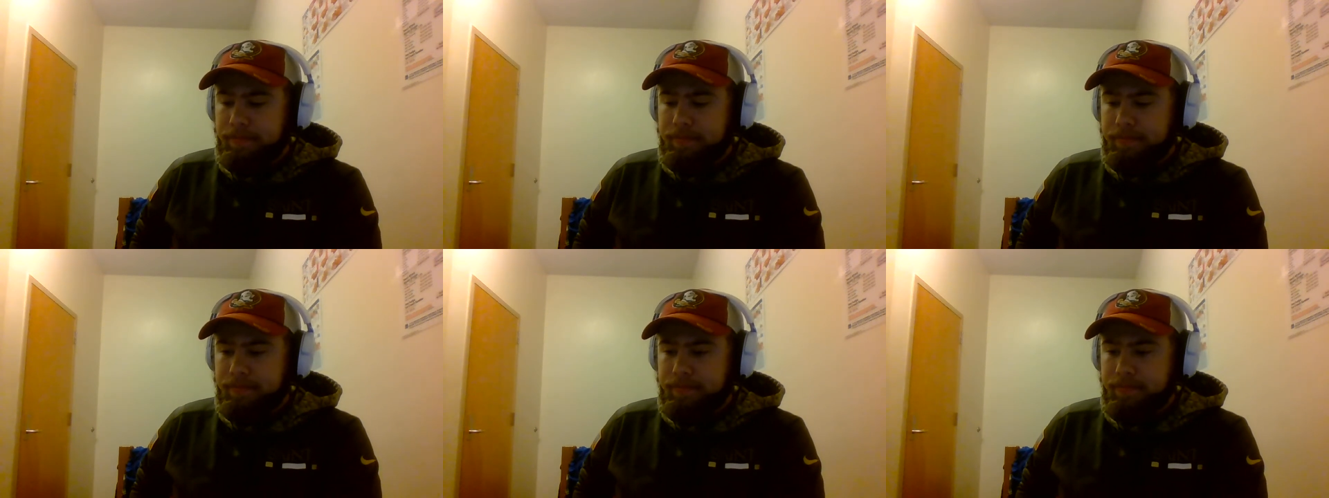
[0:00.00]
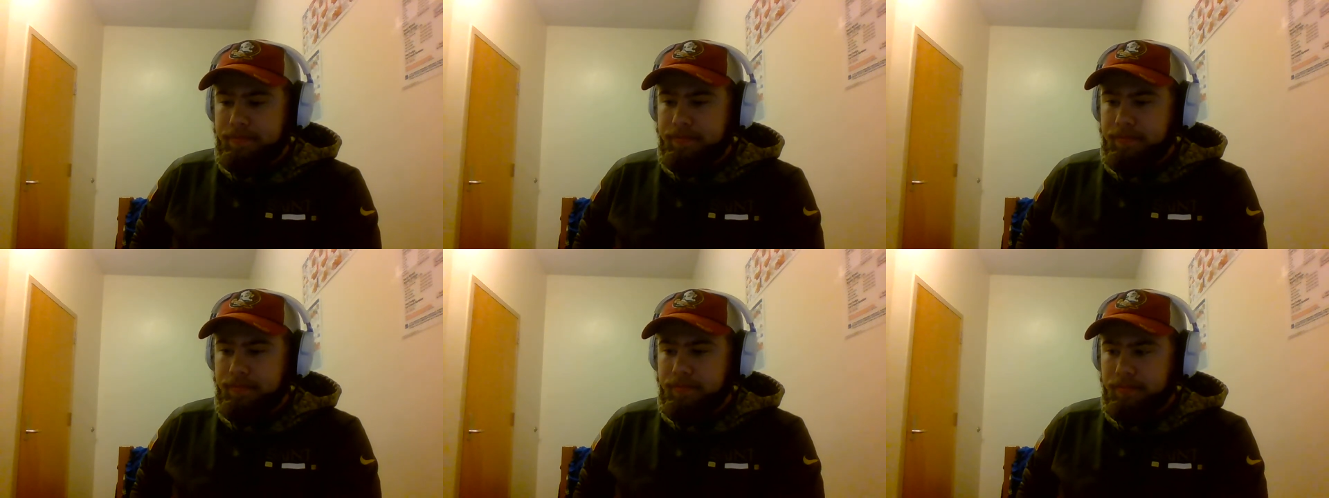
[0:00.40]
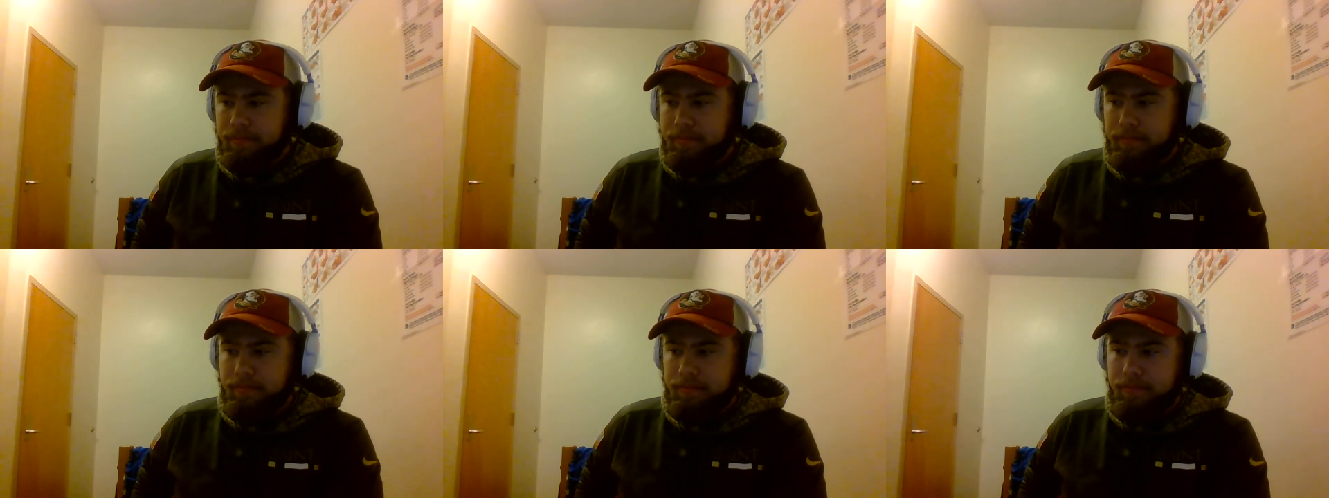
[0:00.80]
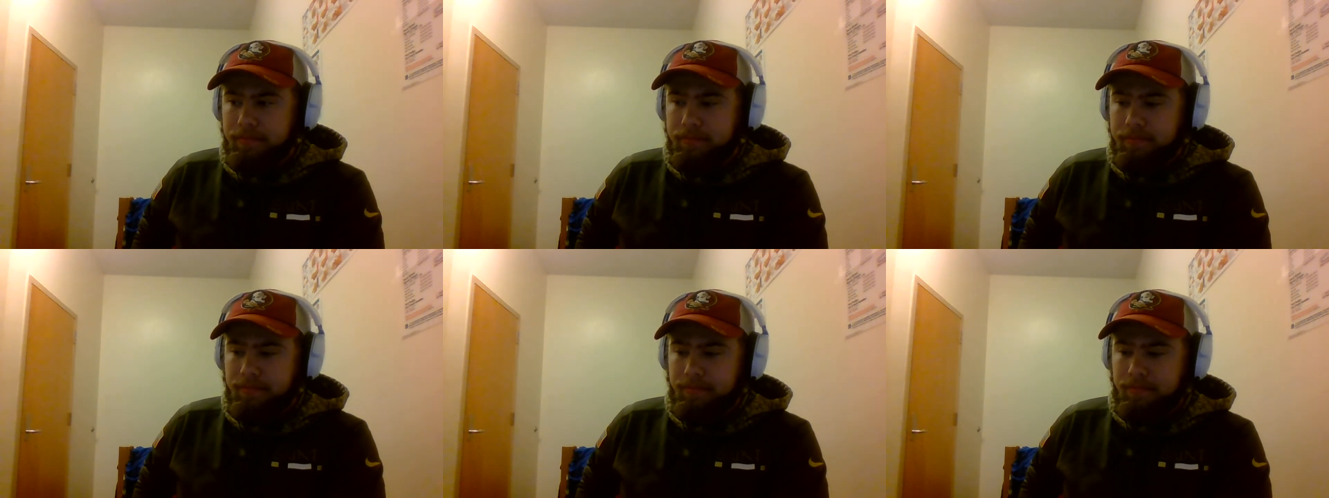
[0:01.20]

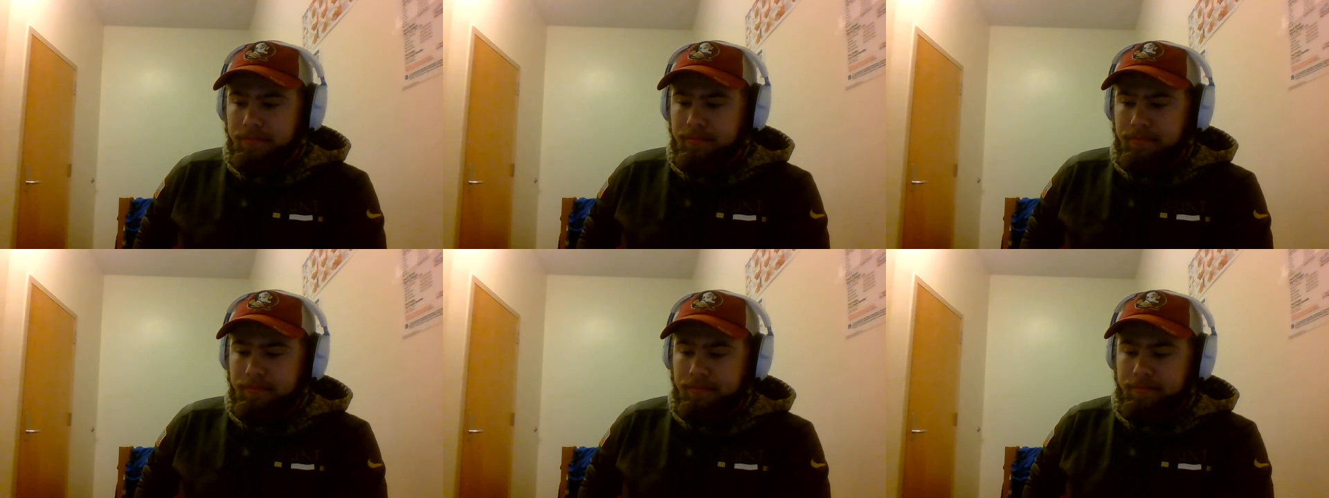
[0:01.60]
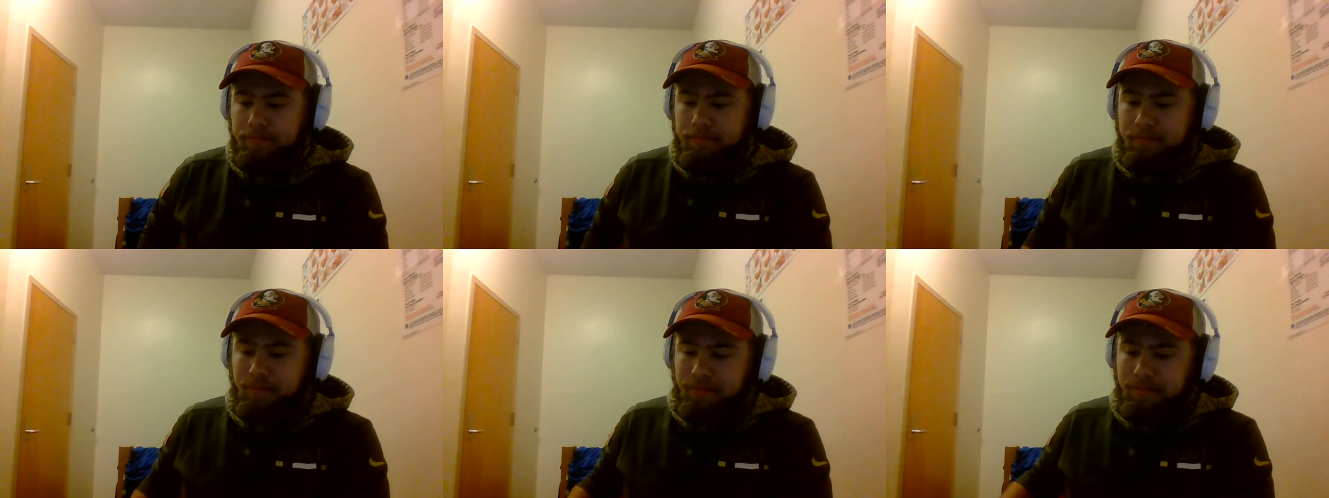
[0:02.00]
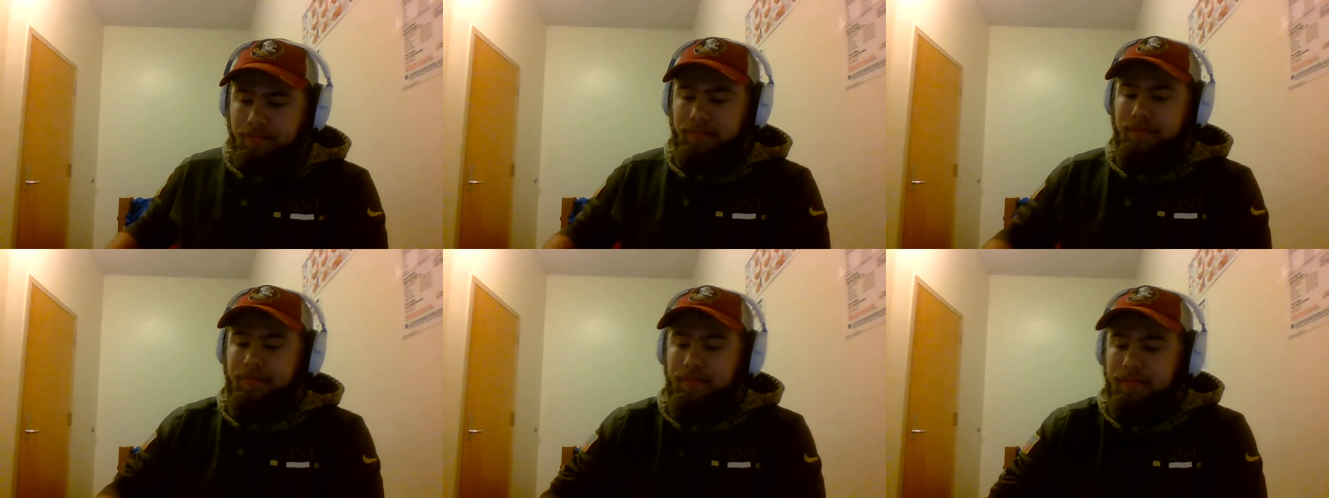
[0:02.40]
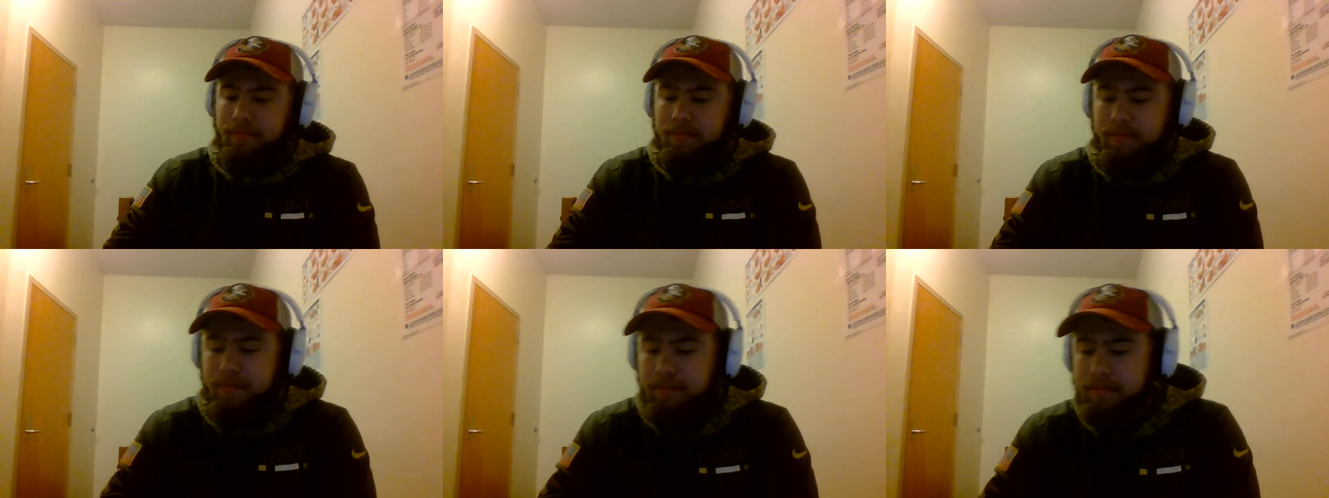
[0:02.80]

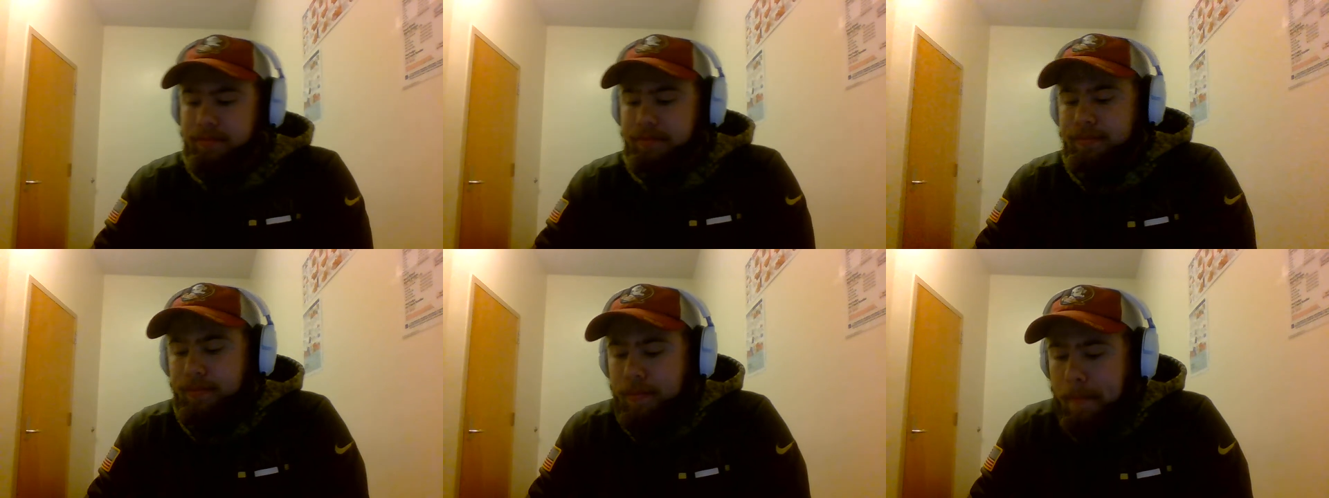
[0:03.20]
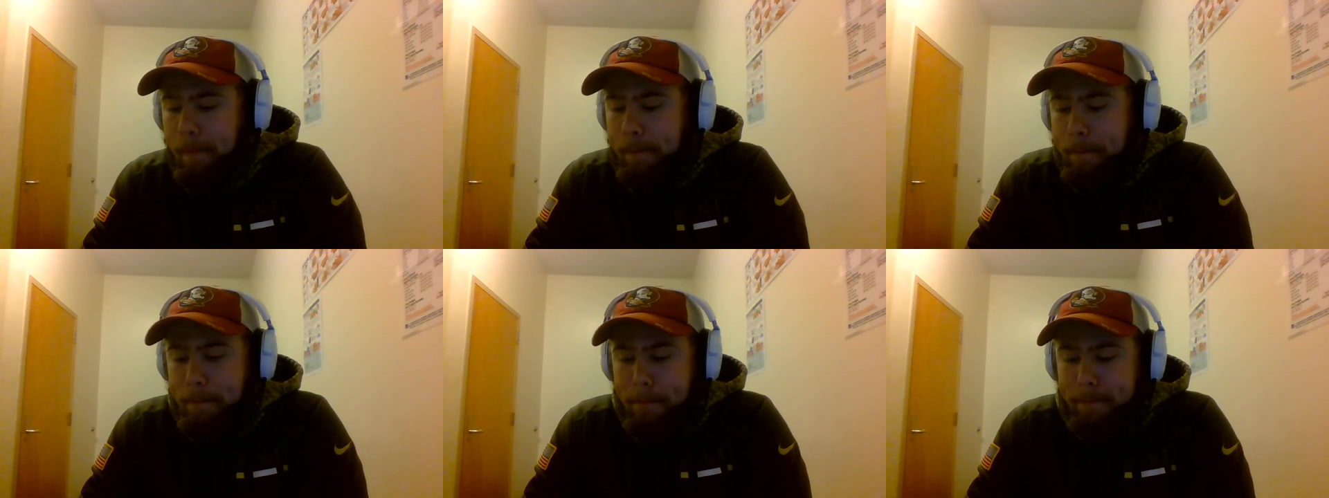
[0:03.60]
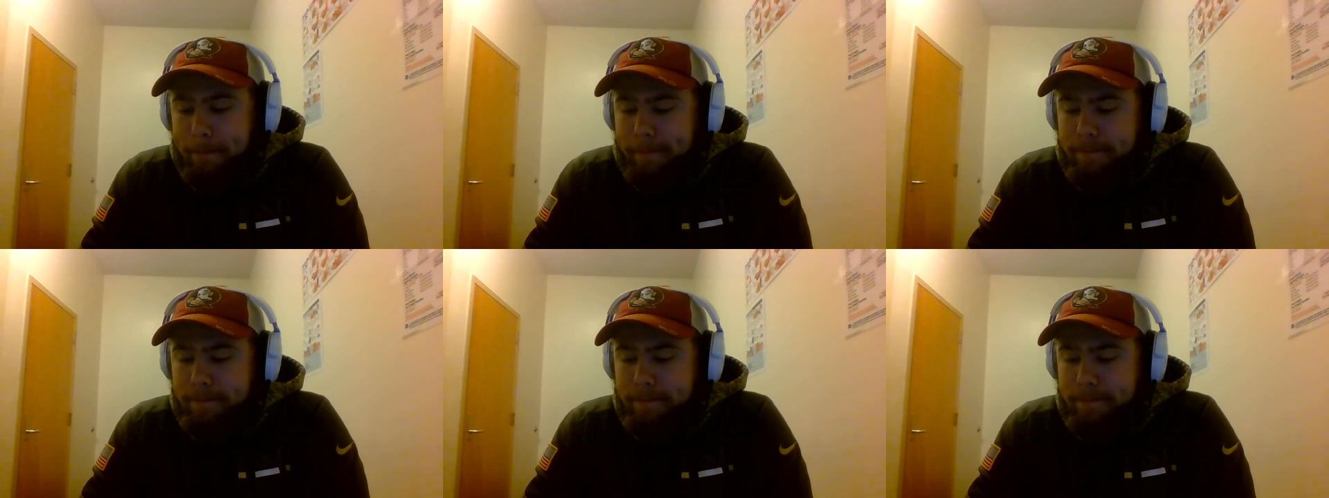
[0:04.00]
(silence)